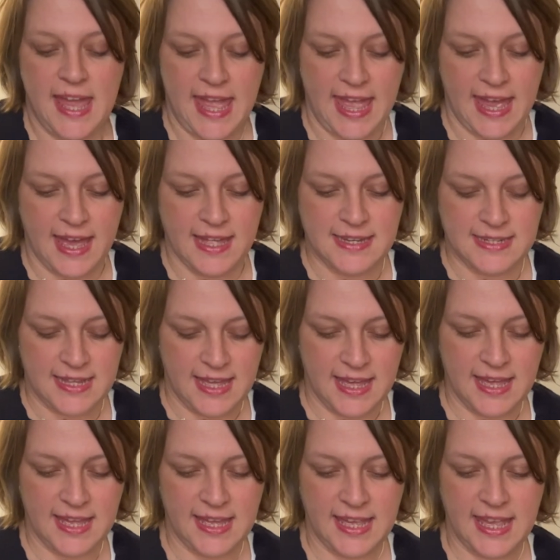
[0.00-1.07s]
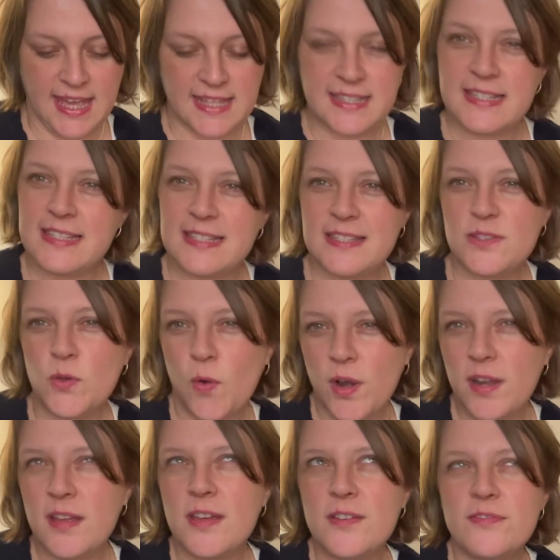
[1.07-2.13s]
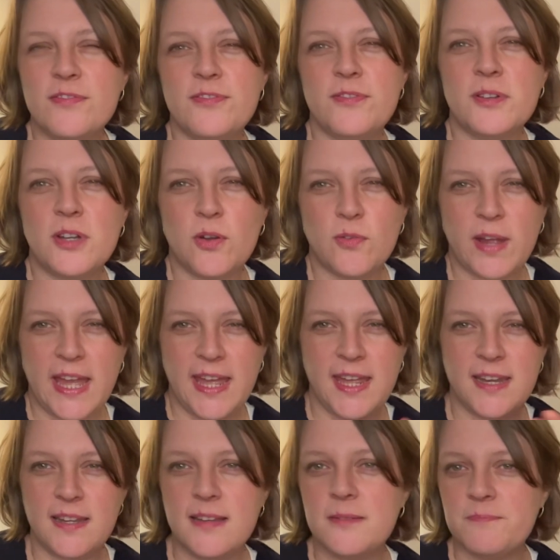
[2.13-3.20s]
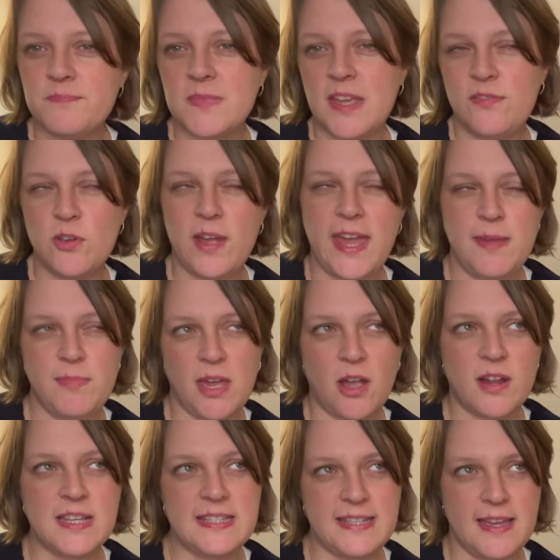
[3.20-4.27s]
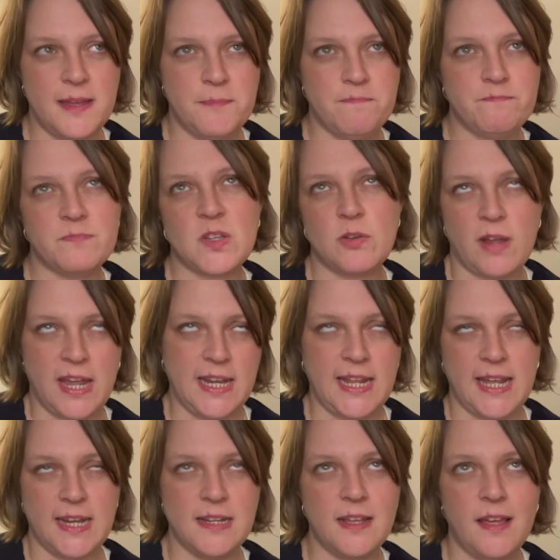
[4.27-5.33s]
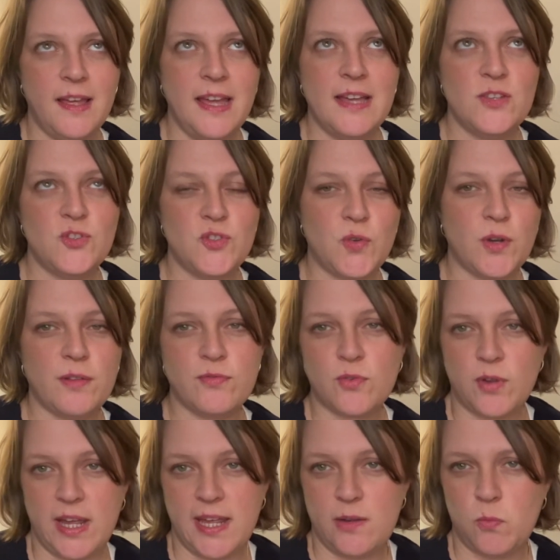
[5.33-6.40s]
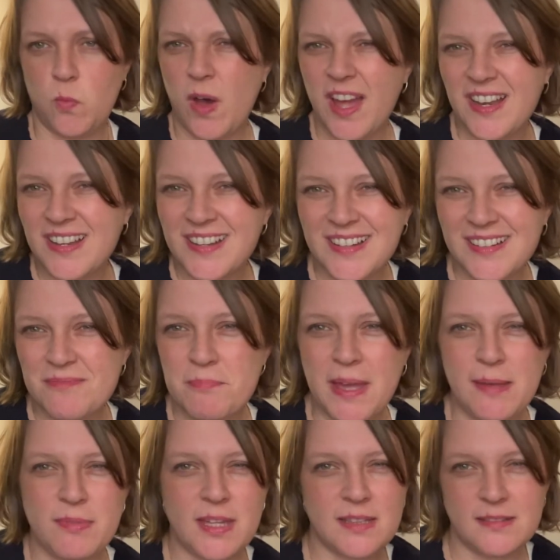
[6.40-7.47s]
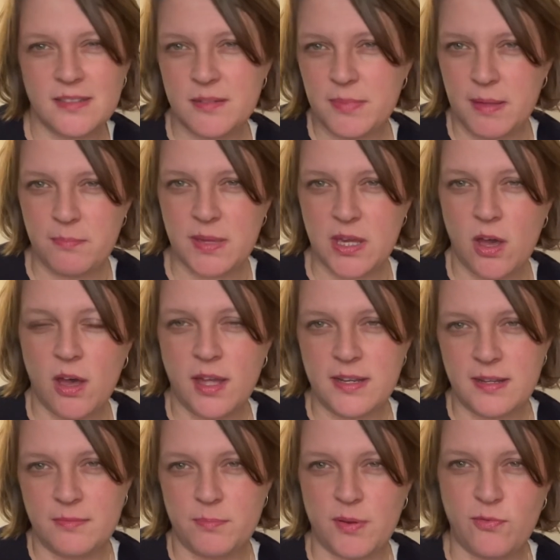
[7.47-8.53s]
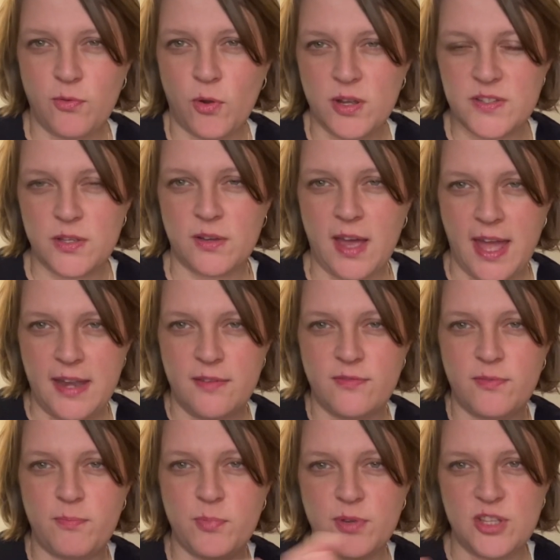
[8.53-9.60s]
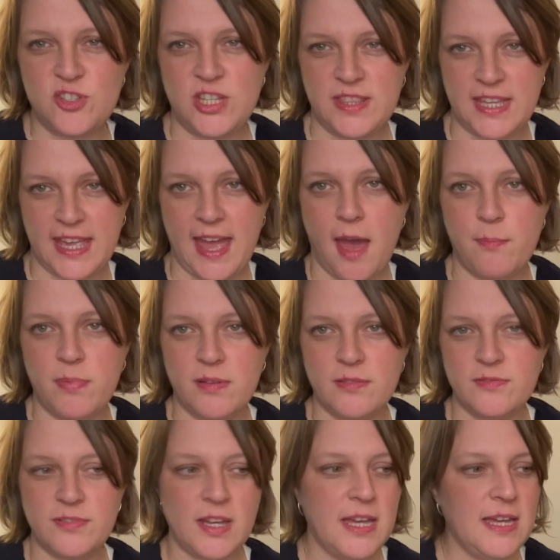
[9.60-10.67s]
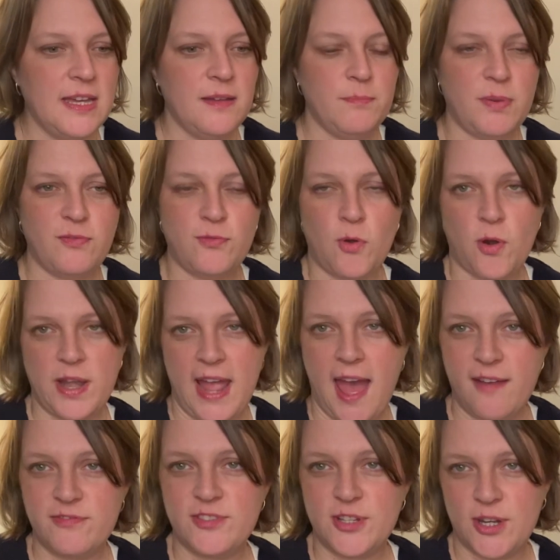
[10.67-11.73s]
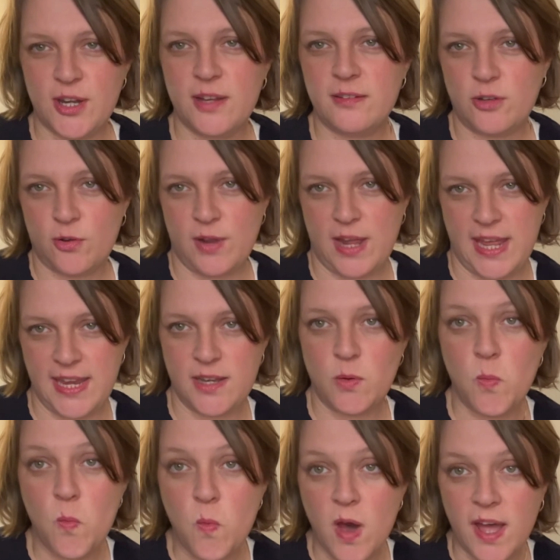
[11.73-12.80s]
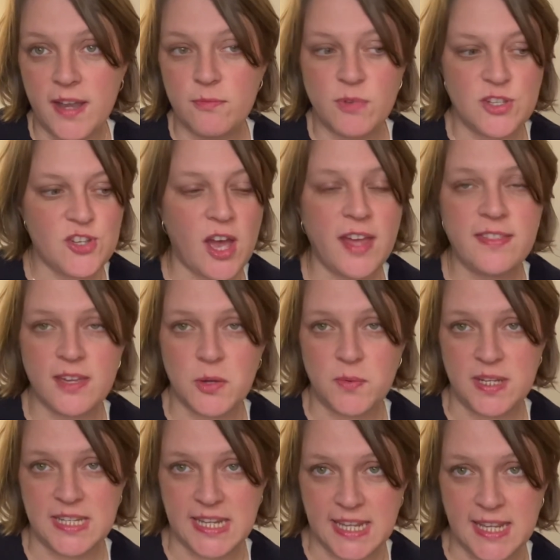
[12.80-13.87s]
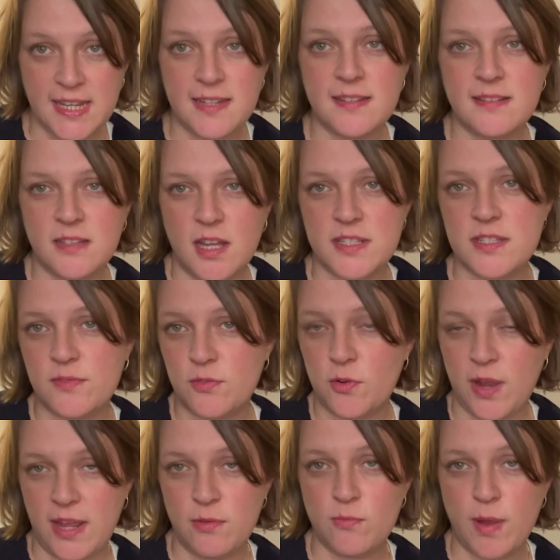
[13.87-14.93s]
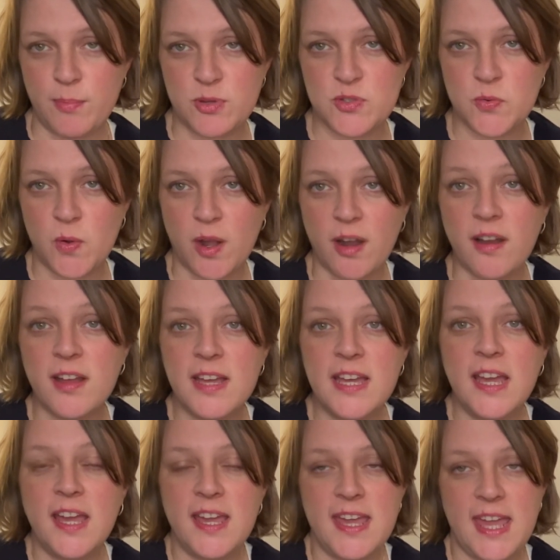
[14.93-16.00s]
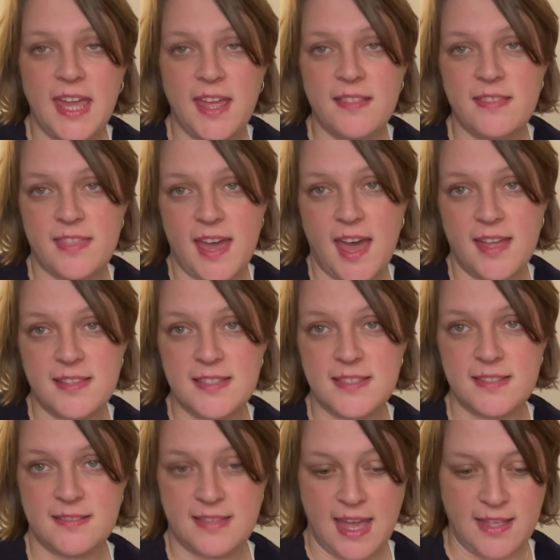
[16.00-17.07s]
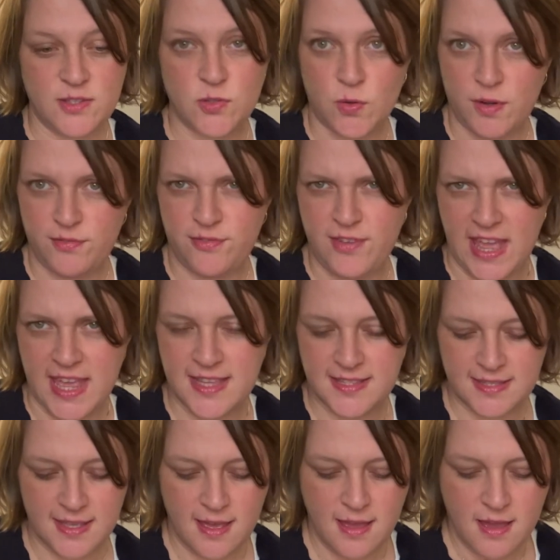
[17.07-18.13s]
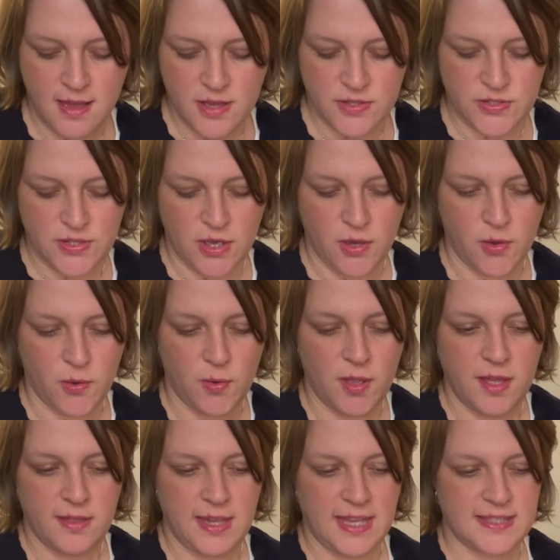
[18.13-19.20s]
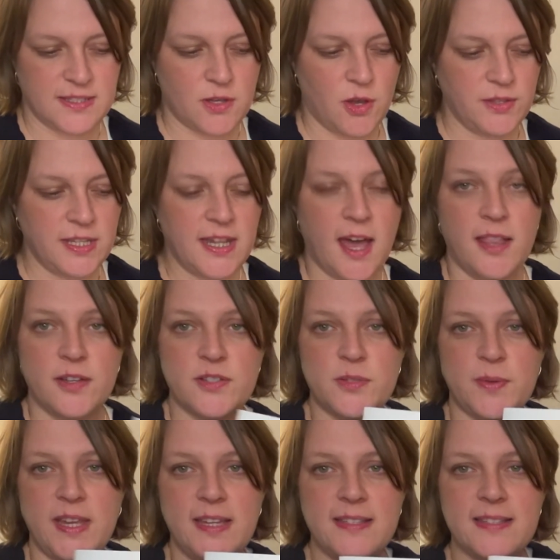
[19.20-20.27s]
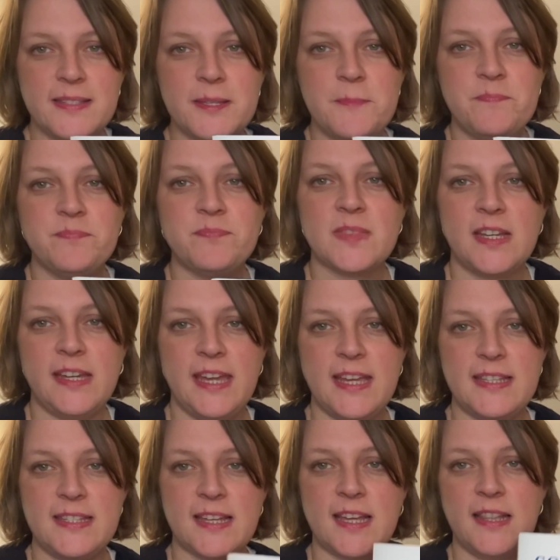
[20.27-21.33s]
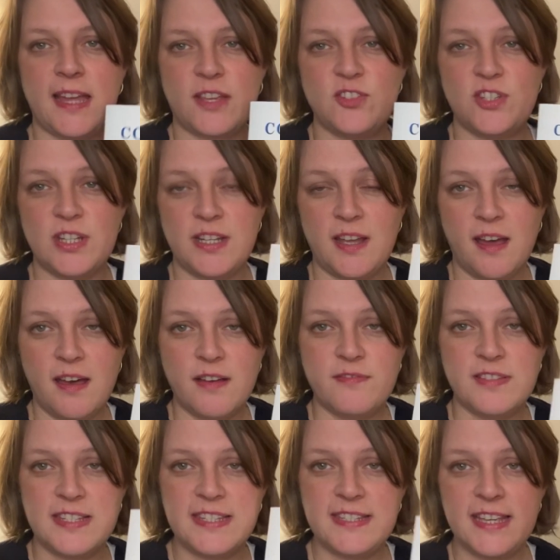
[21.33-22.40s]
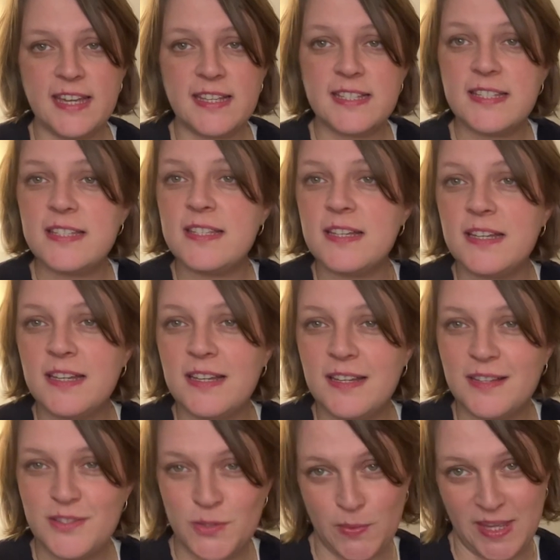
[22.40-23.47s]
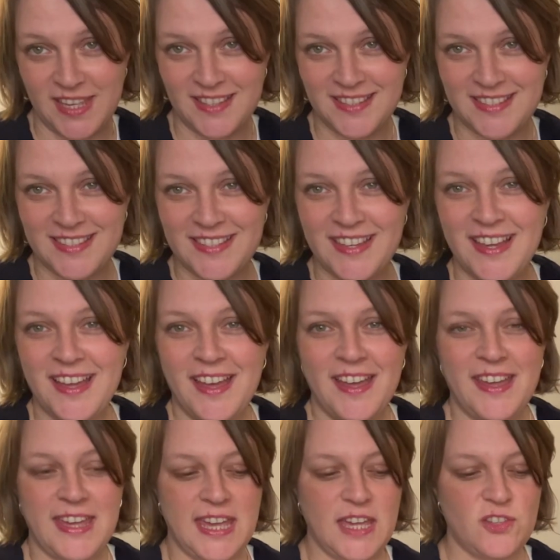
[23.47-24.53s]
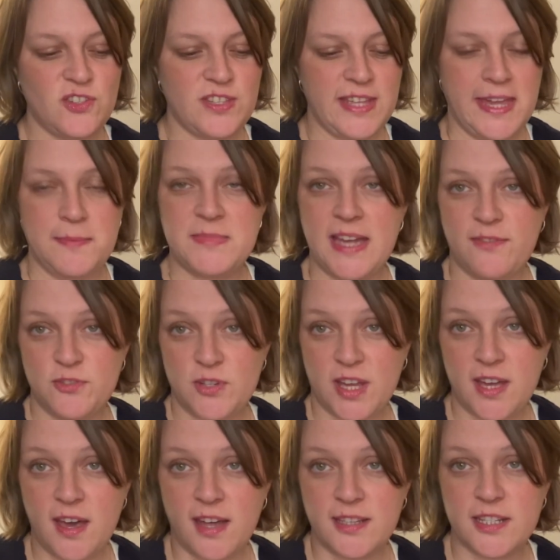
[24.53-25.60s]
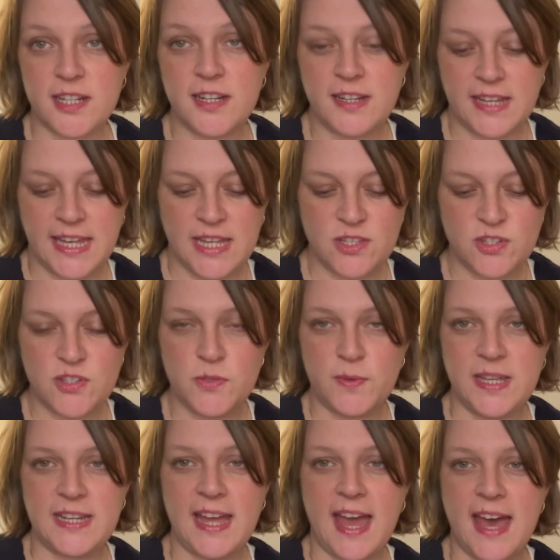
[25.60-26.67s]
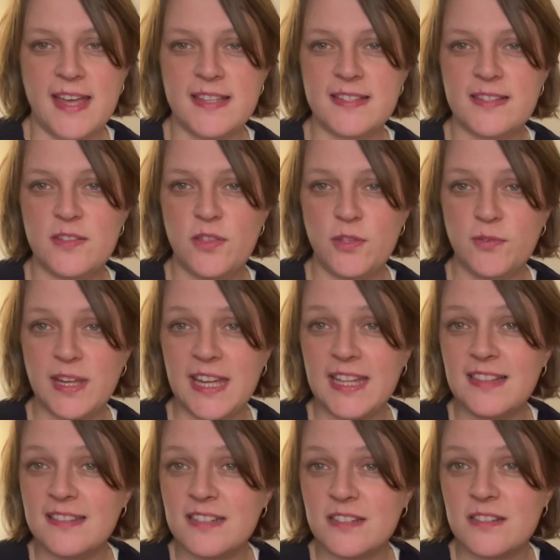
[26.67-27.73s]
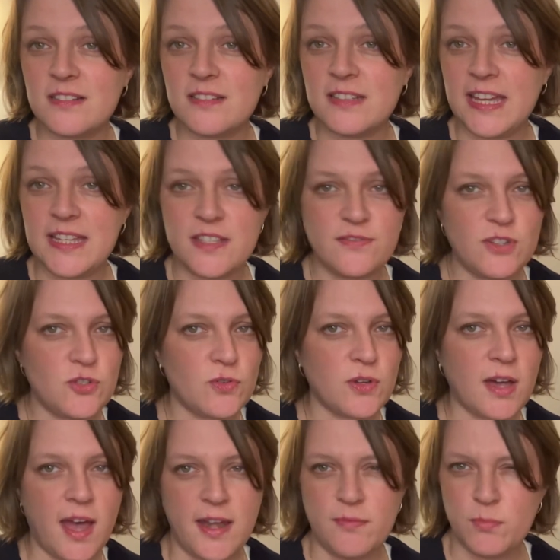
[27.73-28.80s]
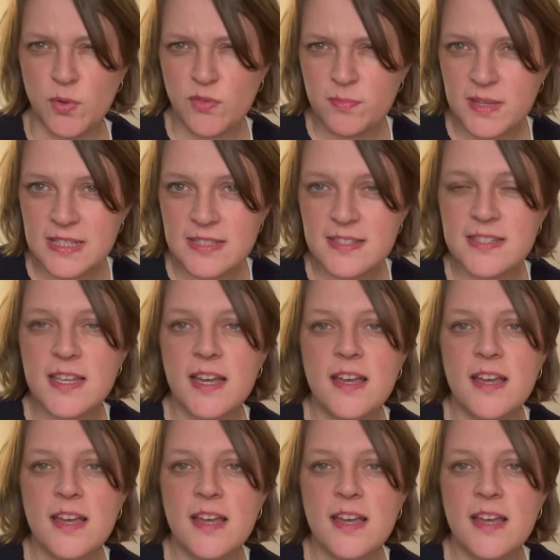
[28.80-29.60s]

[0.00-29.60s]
And it's sort of grade, if you're ABRSM grading, sort of grade 1, maybe a little bit beyond and before, so kind of bridging the gap of before and after grade 1, which I think we need lots of great repertoire in that sort of phase. So it's called the Color Suites. It's a collection of 6 suites, each named after a color. Each suite has 3 little individual kind of movements.